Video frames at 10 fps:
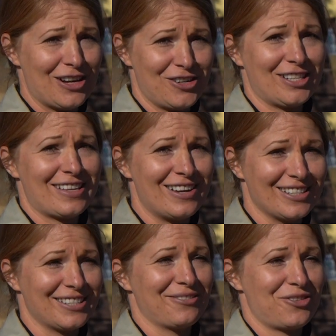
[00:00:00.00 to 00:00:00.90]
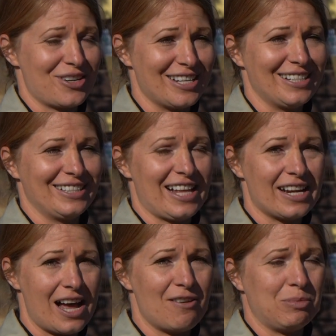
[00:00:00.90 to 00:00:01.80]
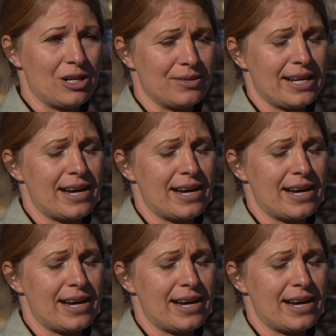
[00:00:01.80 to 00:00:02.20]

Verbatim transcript: of hundreds of thousands of trees that have blown